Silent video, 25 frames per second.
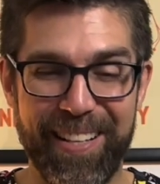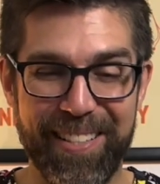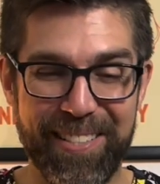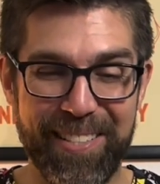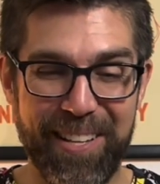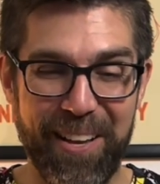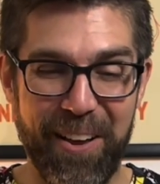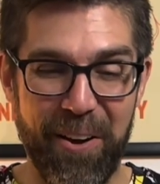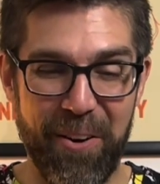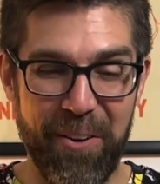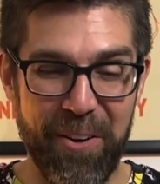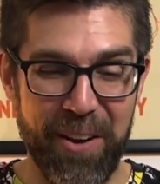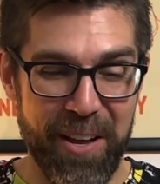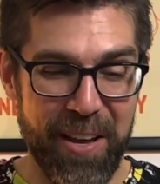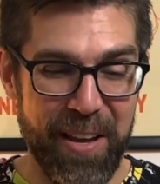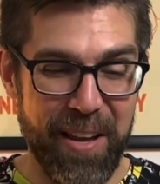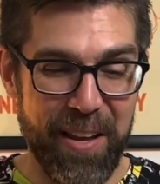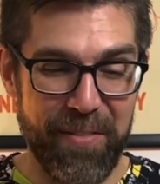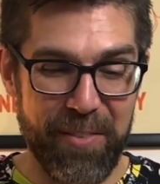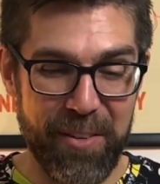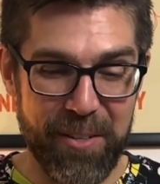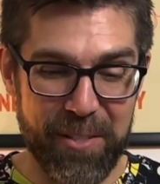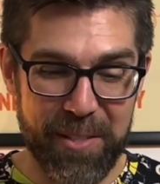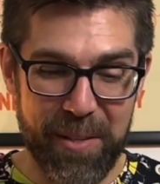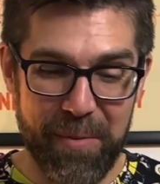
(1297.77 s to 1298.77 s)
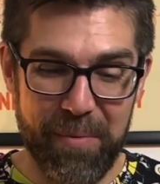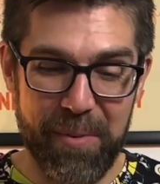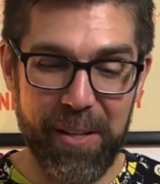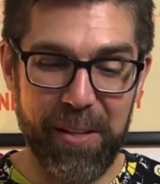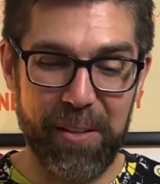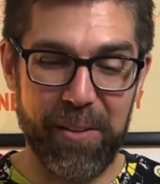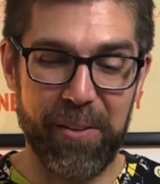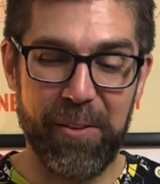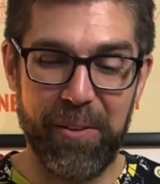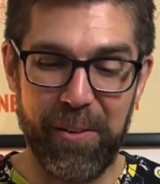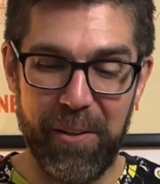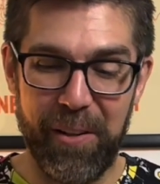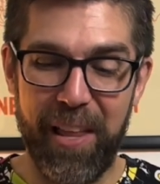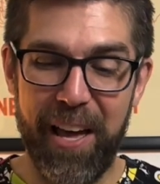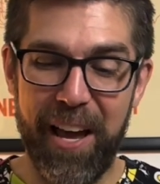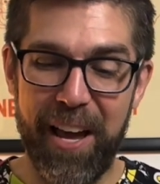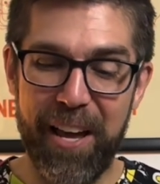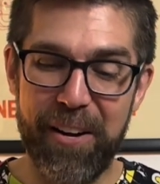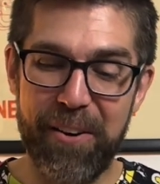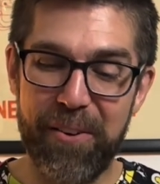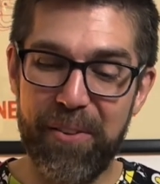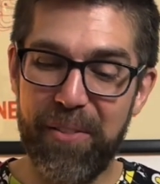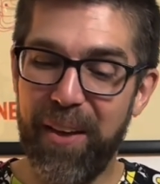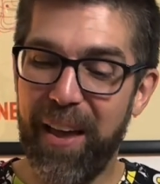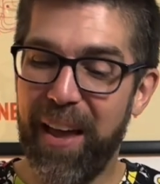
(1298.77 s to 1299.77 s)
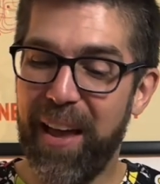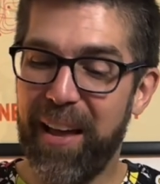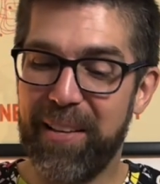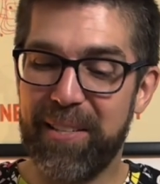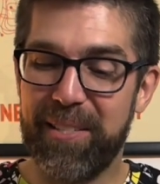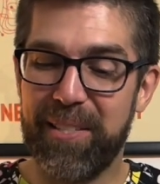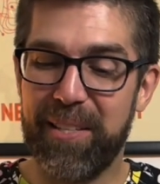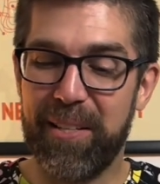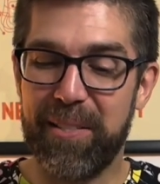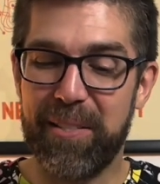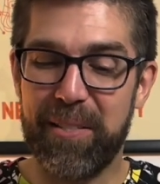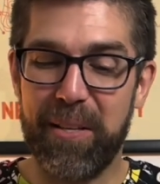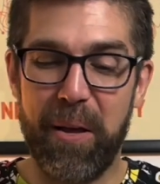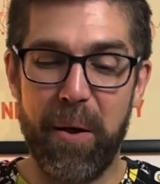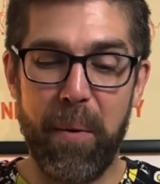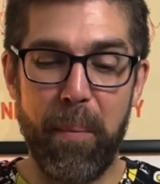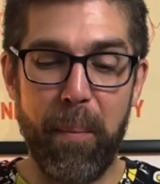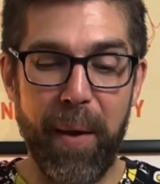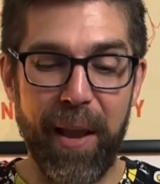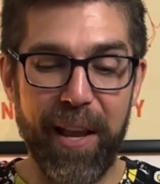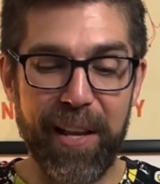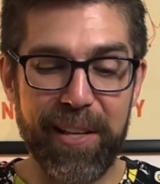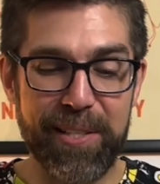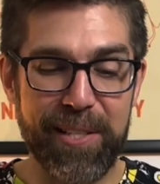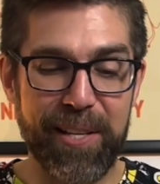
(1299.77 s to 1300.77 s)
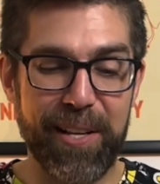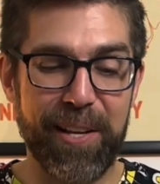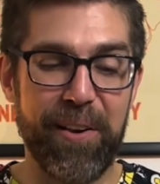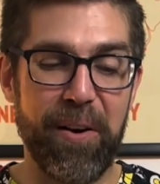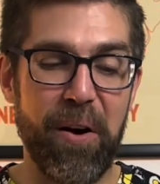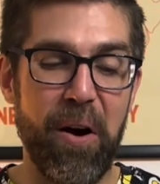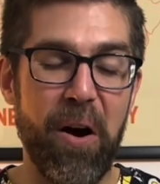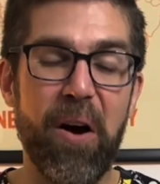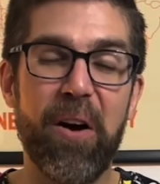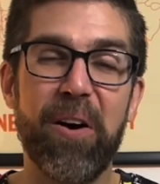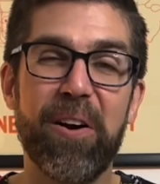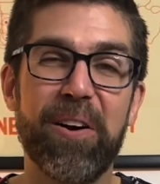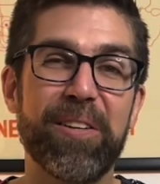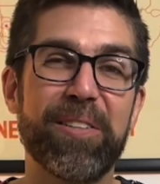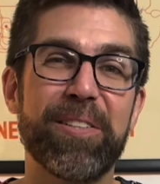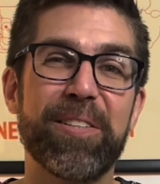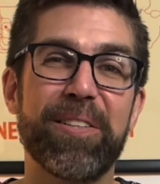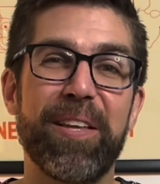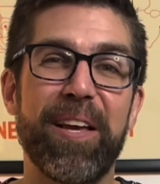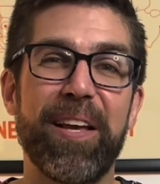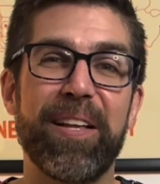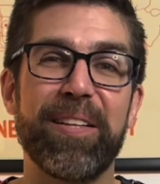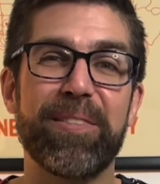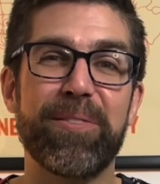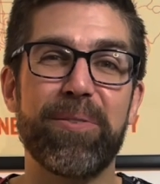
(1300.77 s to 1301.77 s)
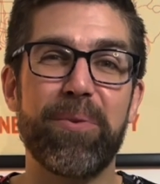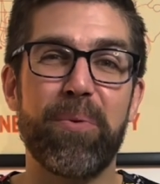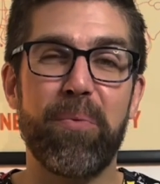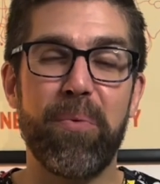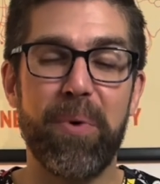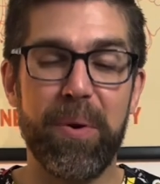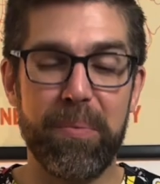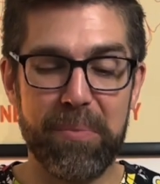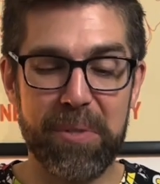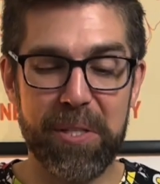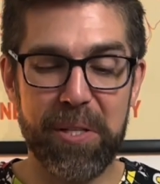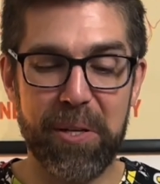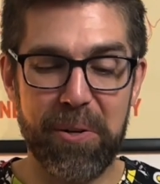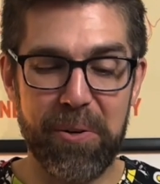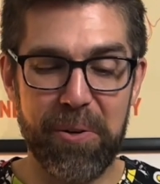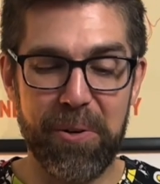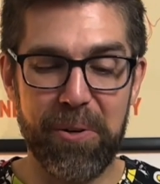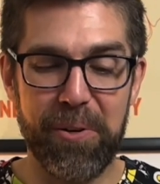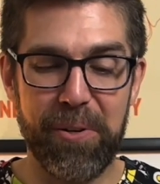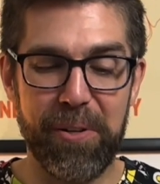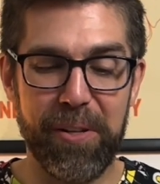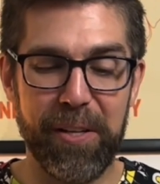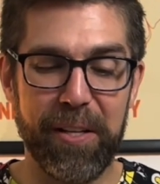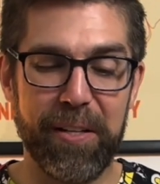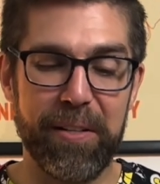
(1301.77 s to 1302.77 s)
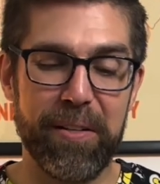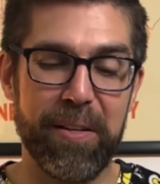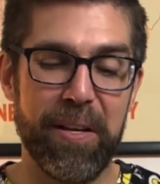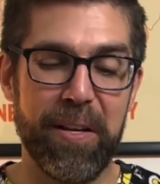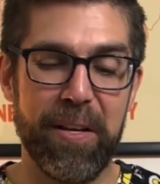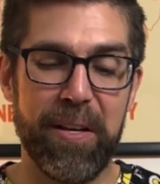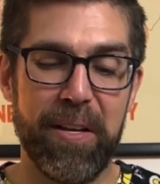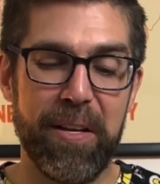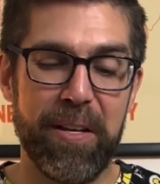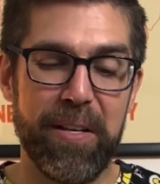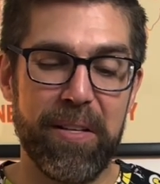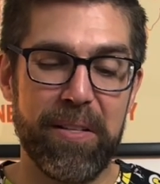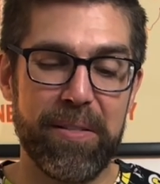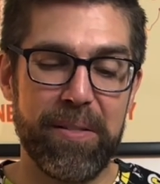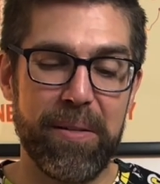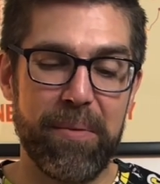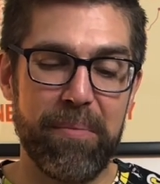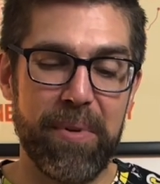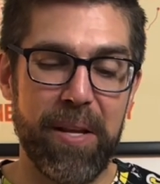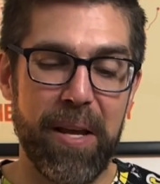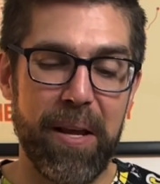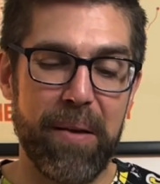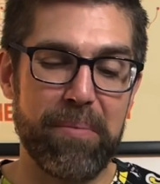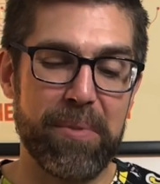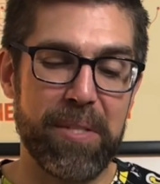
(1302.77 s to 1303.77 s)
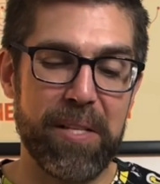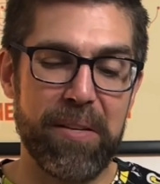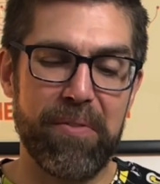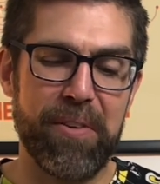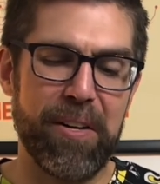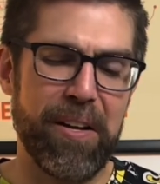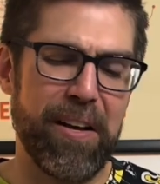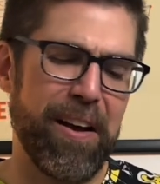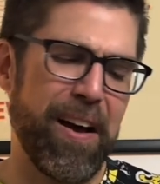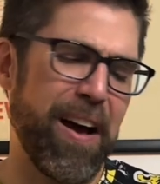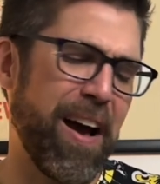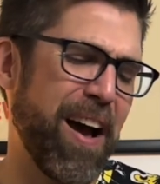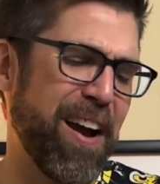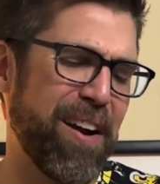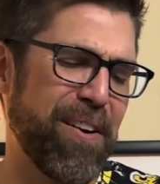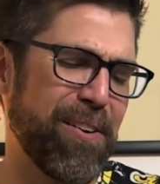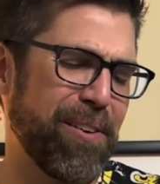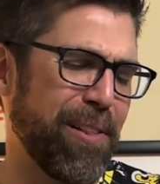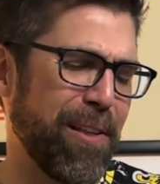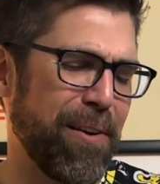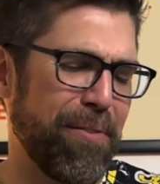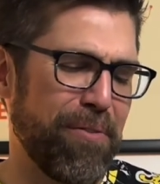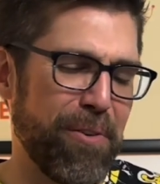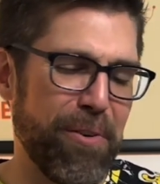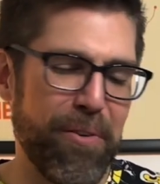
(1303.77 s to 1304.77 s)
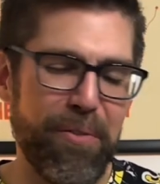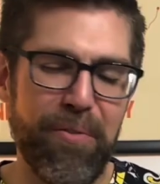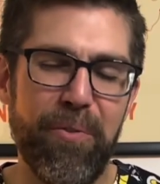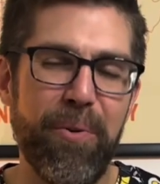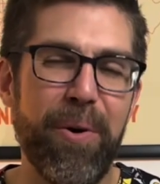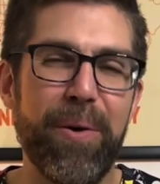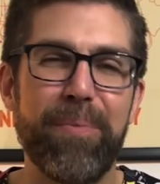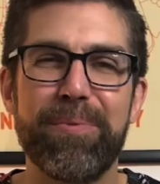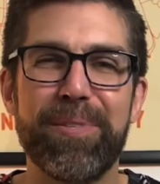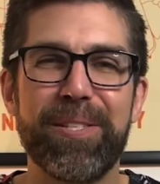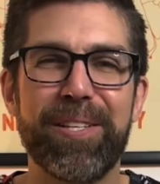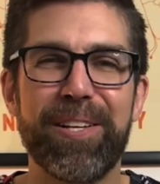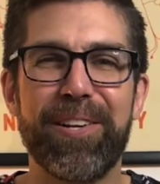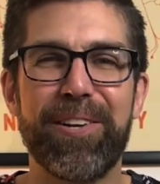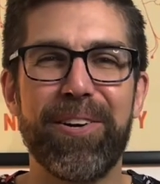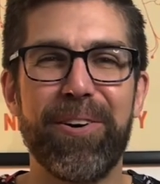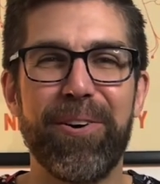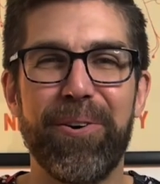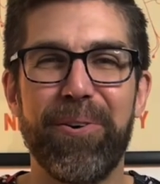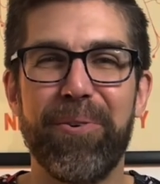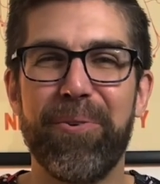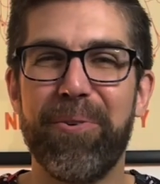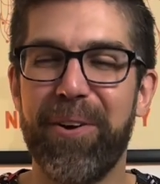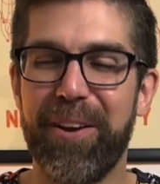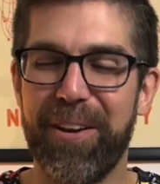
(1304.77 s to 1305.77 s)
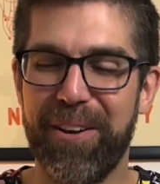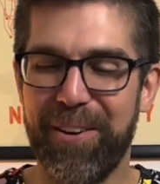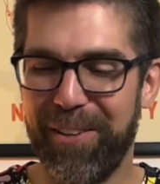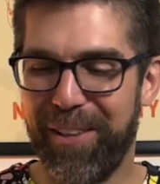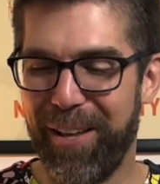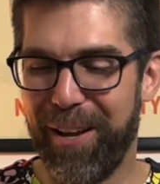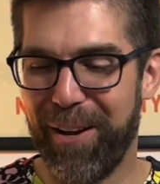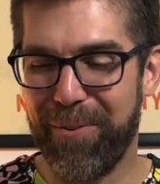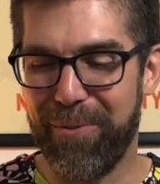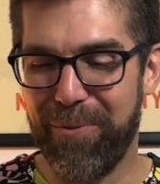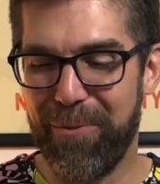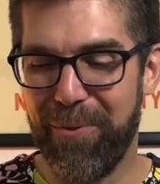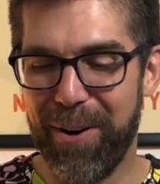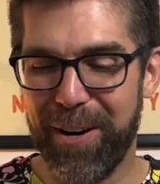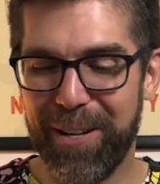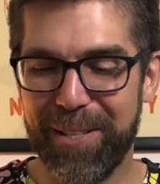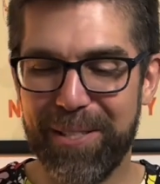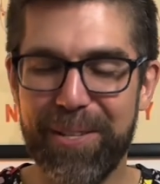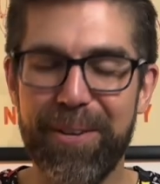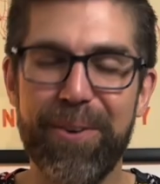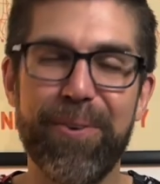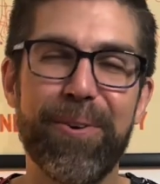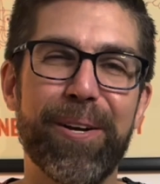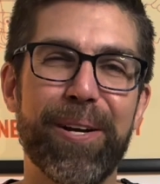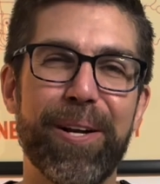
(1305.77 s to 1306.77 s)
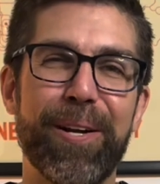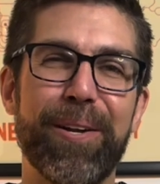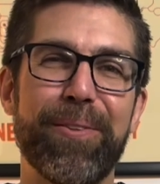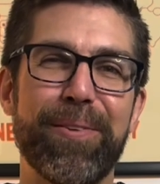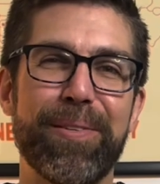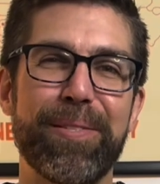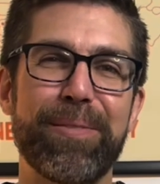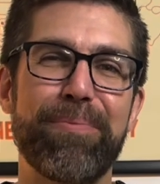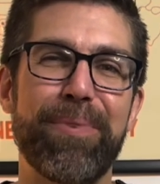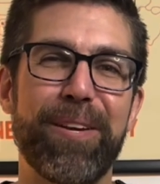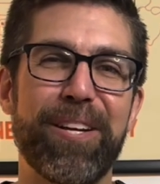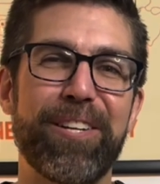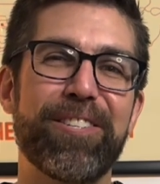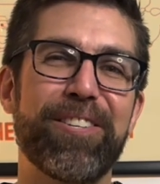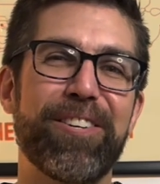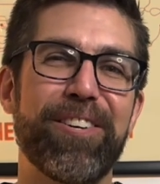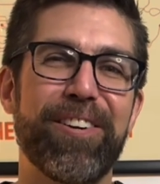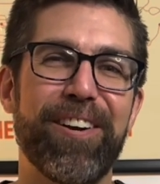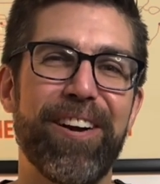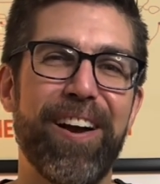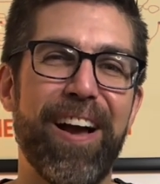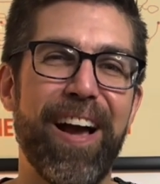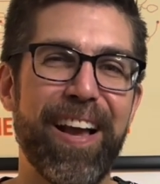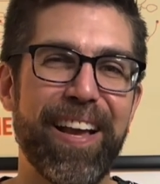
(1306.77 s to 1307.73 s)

So if there's something a little lighter that has this amazing art that's whimsical, and sometimes even a higher level of whimsical where you're like, what is going on in this picture?